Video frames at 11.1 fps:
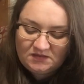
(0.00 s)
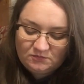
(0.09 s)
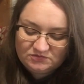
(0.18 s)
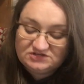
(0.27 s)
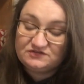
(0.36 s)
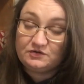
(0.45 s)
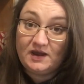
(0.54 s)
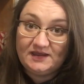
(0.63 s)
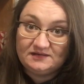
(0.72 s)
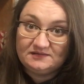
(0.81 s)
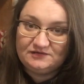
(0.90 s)
which is
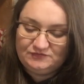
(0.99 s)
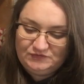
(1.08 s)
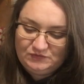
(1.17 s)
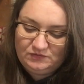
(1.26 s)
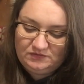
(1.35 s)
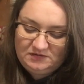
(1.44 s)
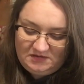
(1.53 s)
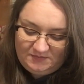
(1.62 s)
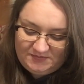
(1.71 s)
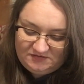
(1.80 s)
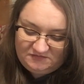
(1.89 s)
great if you're a
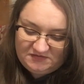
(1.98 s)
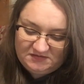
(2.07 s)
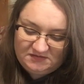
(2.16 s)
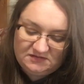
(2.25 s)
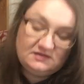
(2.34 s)
bit of a